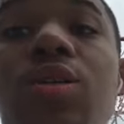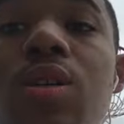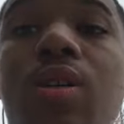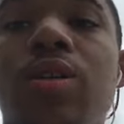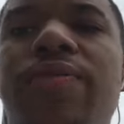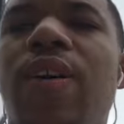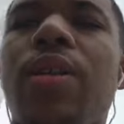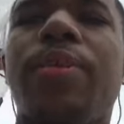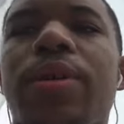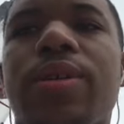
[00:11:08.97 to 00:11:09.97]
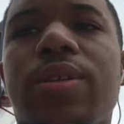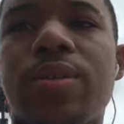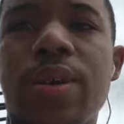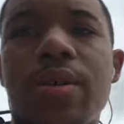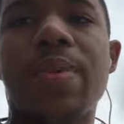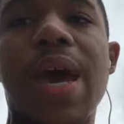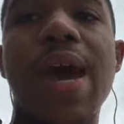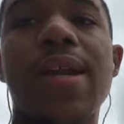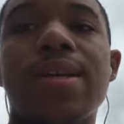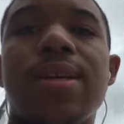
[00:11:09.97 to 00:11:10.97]
to uh, follow me on Instagram
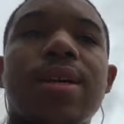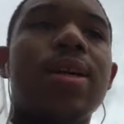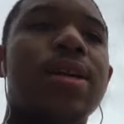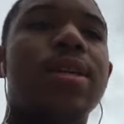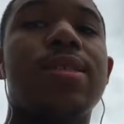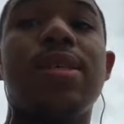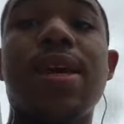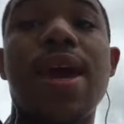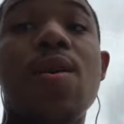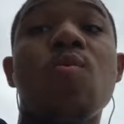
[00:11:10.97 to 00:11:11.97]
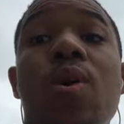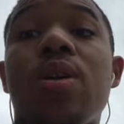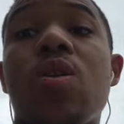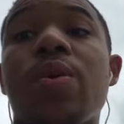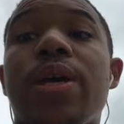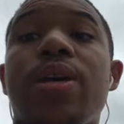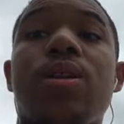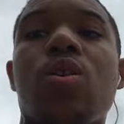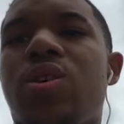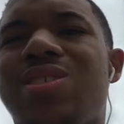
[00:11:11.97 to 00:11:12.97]
at
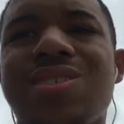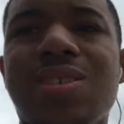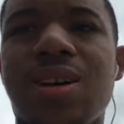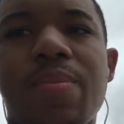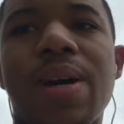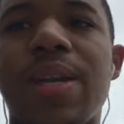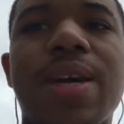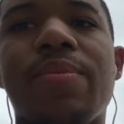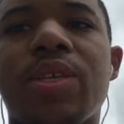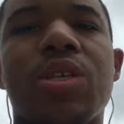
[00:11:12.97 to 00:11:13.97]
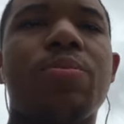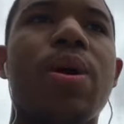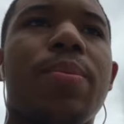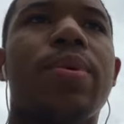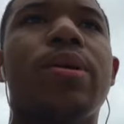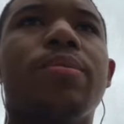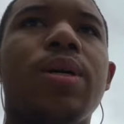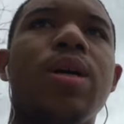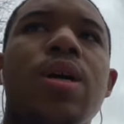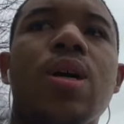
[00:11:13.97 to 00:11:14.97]
C-A-1-O-N, or just look up my name. It should pop up.
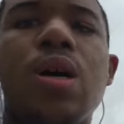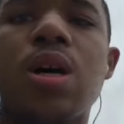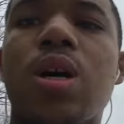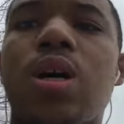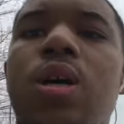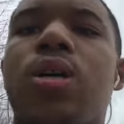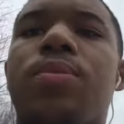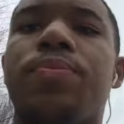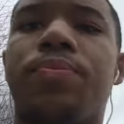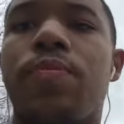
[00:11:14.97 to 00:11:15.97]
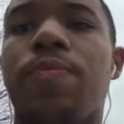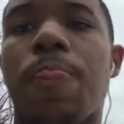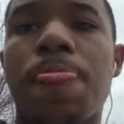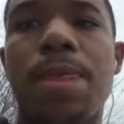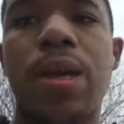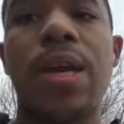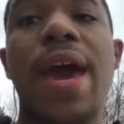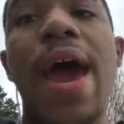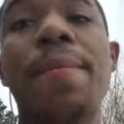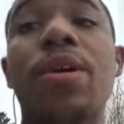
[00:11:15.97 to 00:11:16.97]
Uh,
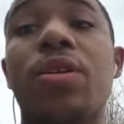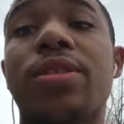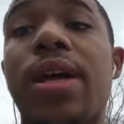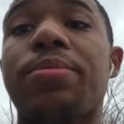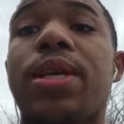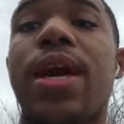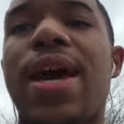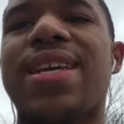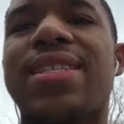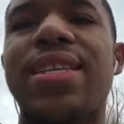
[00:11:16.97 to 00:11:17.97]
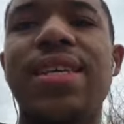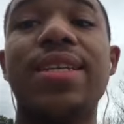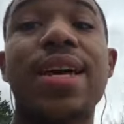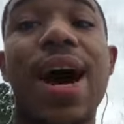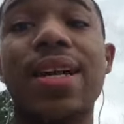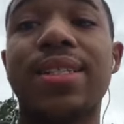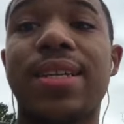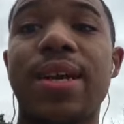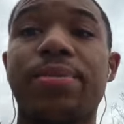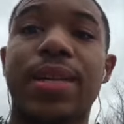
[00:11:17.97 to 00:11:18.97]
add me on Snapchat at C dot
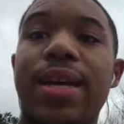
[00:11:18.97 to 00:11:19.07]
steps,